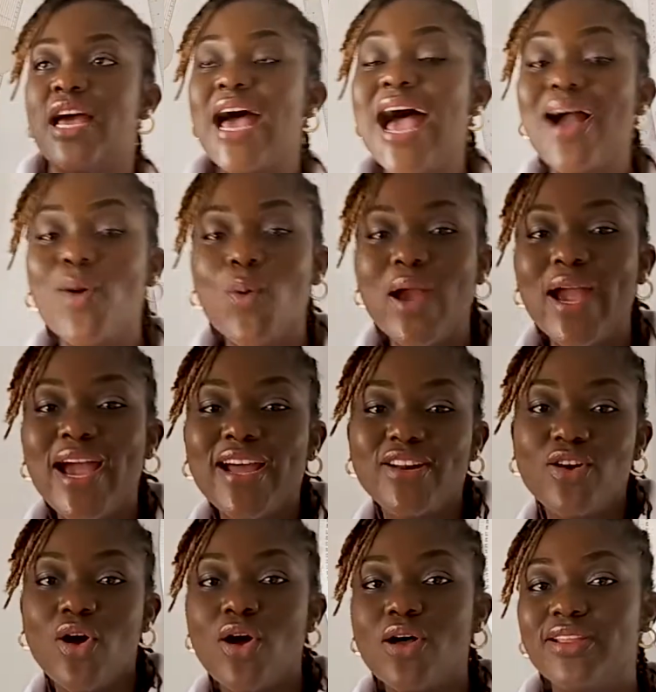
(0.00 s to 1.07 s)
acquired
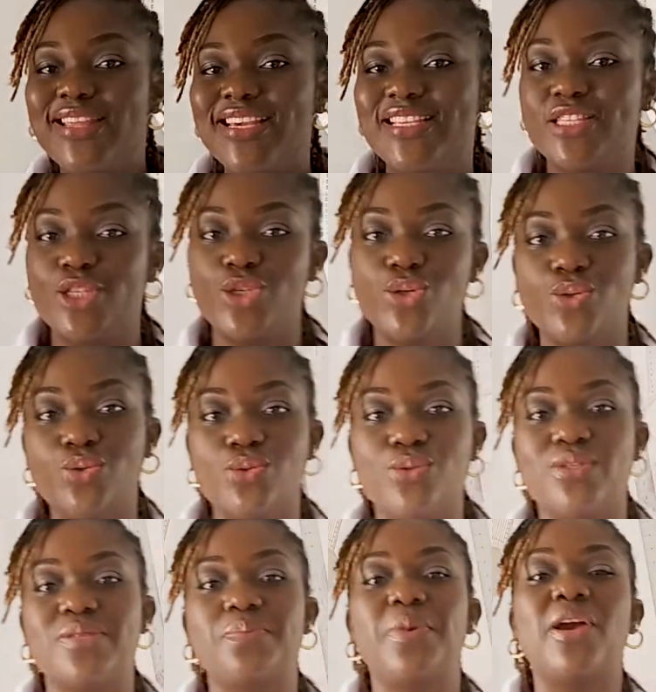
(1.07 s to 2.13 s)
all these
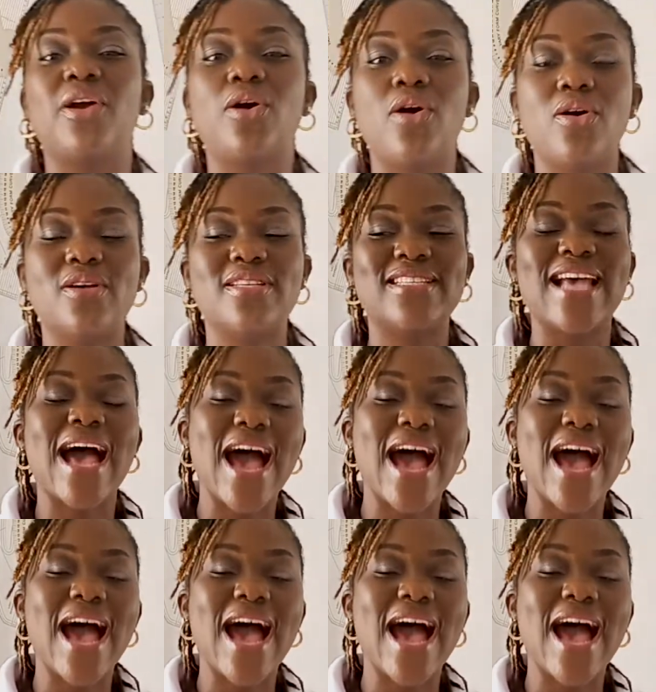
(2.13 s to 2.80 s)
tools because